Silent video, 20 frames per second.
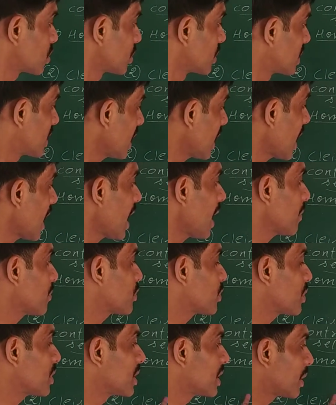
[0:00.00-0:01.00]
they have to
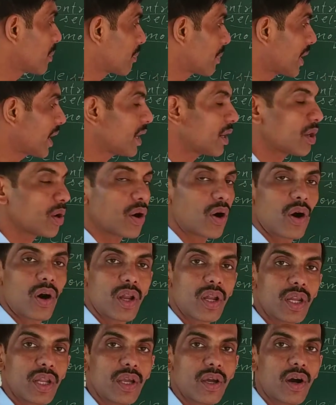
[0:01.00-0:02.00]
depend
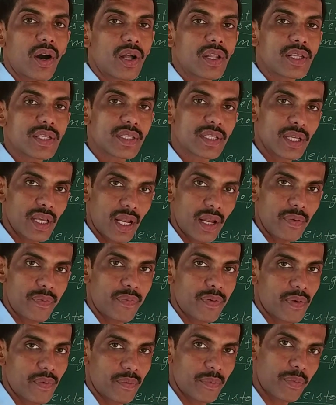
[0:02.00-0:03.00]
only on self
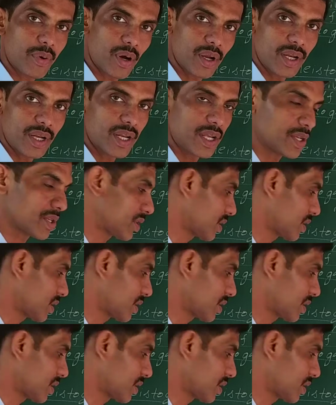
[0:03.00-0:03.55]
pollination.